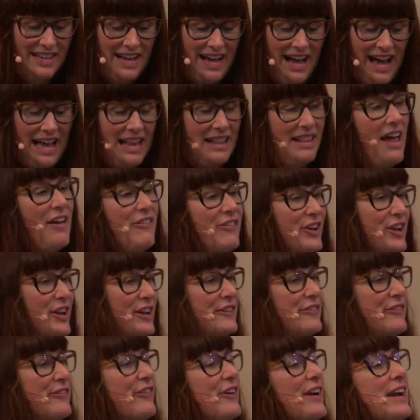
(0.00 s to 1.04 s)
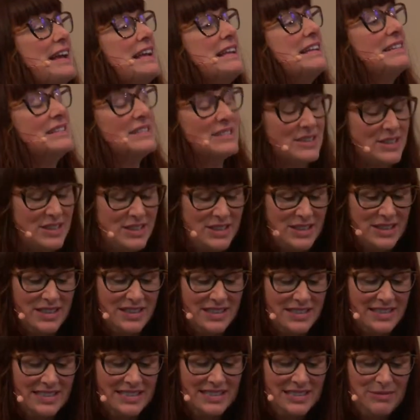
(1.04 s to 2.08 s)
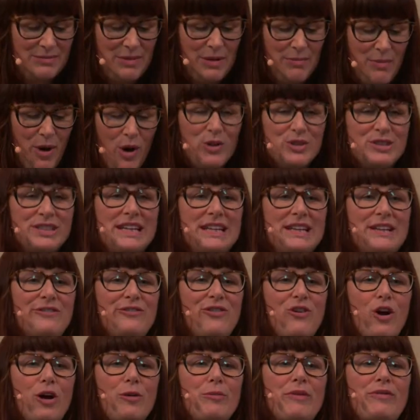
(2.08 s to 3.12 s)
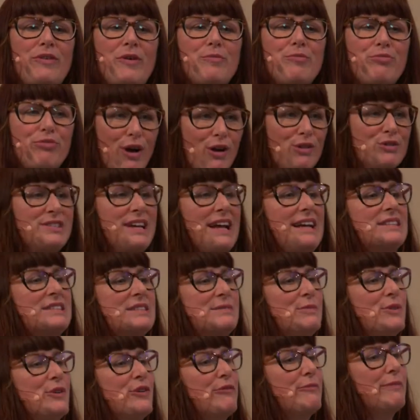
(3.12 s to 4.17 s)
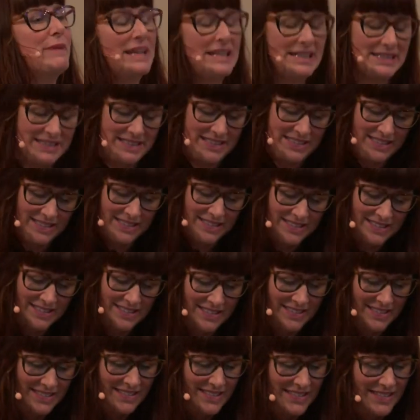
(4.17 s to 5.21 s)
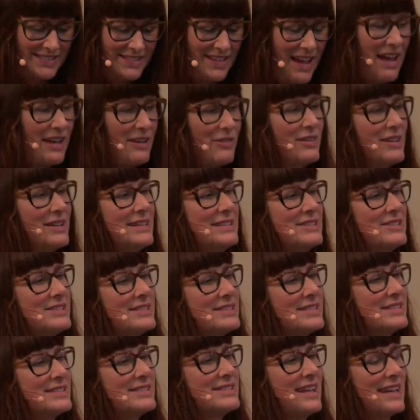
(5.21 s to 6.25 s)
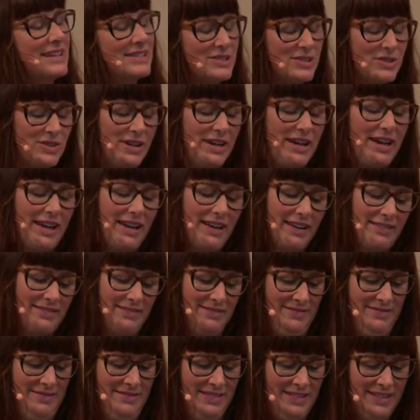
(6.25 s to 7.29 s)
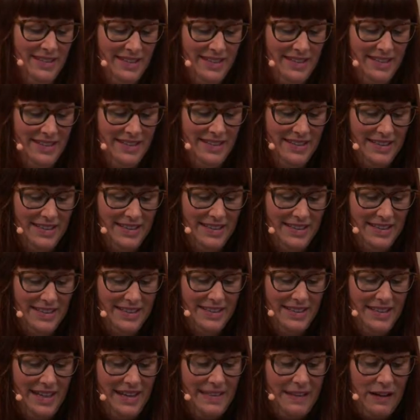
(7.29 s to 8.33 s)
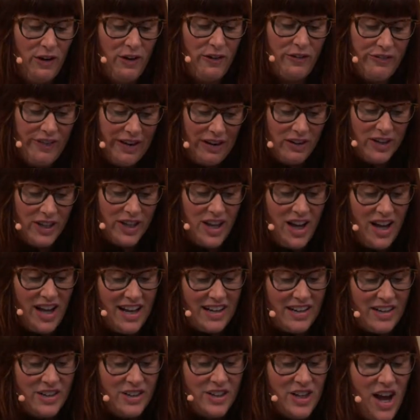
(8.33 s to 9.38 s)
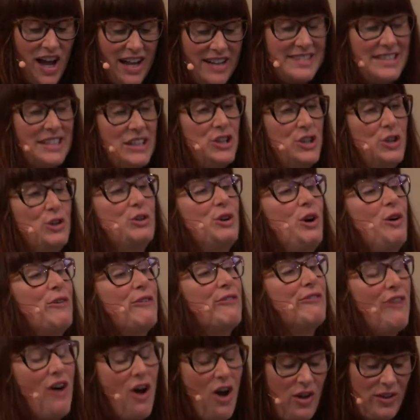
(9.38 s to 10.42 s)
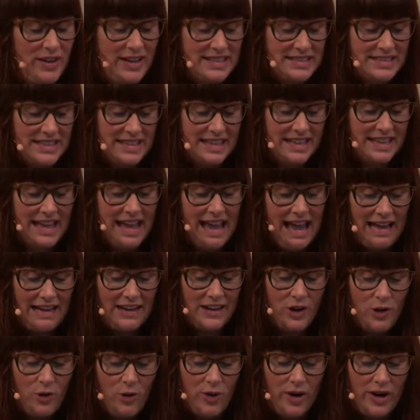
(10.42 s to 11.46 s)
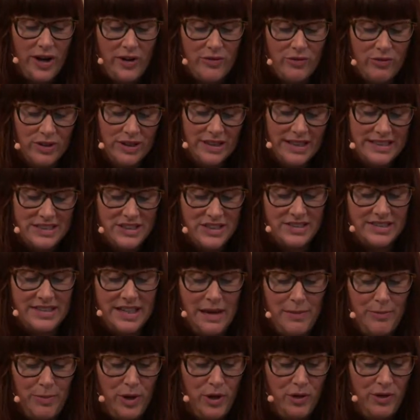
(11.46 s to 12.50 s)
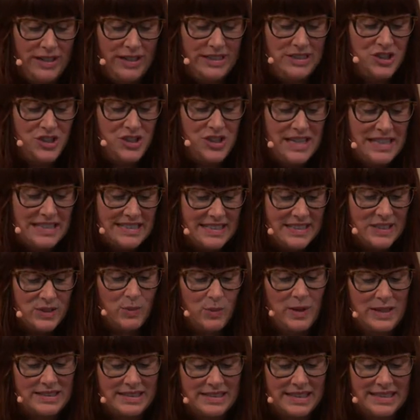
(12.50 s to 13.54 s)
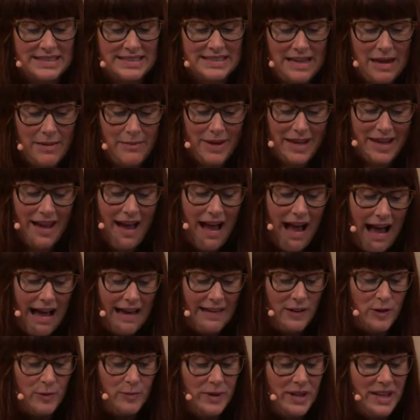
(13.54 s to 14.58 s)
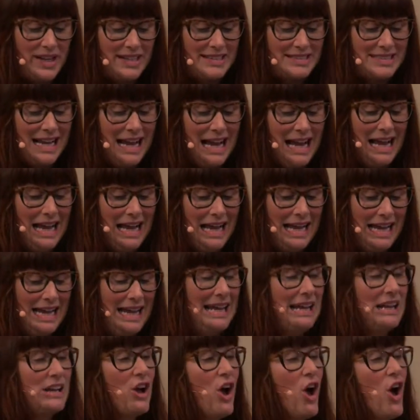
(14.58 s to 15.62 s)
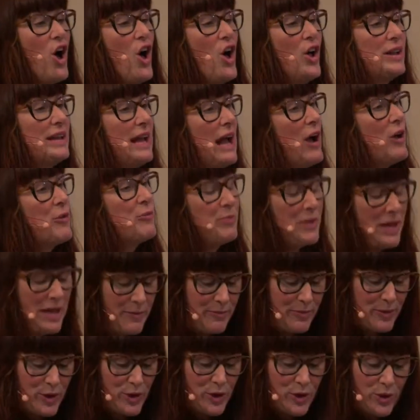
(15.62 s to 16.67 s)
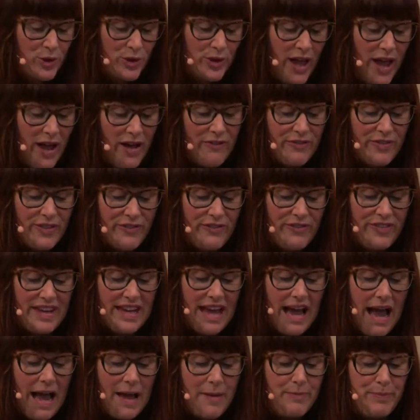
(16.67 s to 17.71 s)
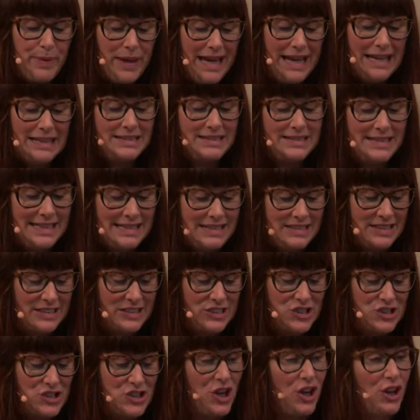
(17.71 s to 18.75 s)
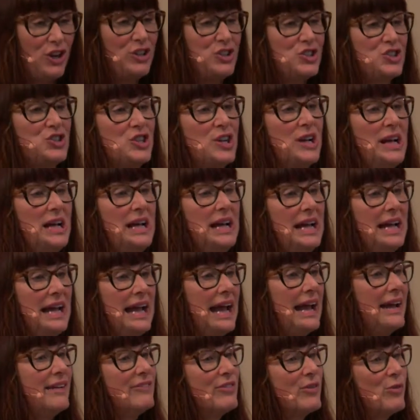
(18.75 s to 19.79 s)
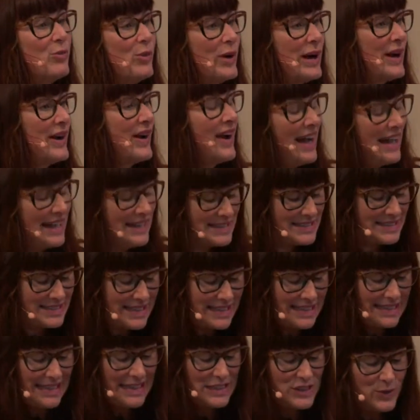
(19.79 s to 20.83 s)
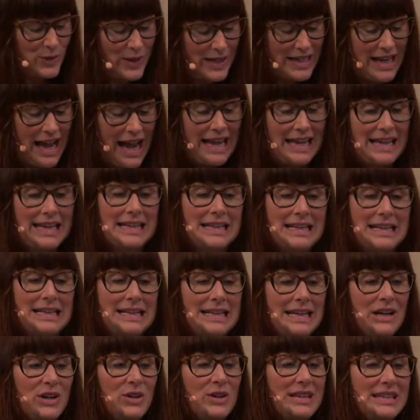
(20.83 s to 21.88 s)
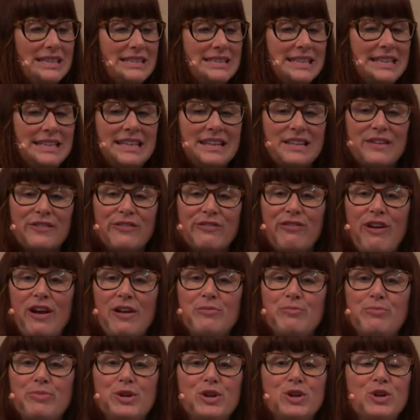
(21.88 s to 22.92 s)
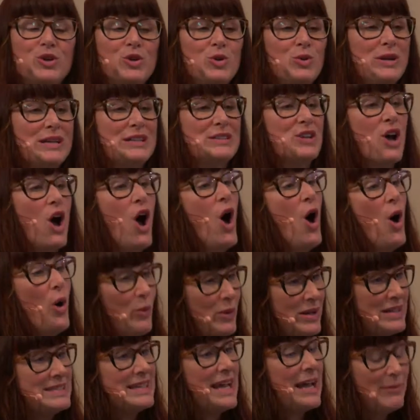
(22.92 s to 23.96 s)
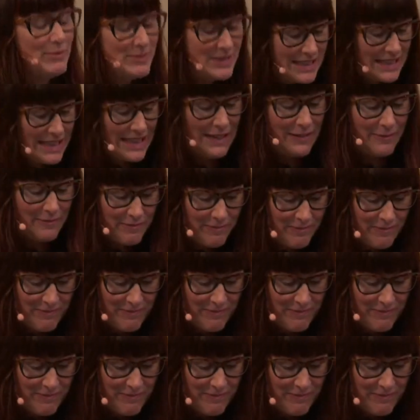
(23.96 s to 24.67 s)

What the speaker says: I love a good fringe, but mostly in the form of a protest movement, not a religious accessory. And there are fairly good odds that you don't fall into the category of religious hypocrites Jesus was condemning either, because he called out people who love the VIP seats in church. And from where I sit each week, I can clearly see that the front pew is always empty.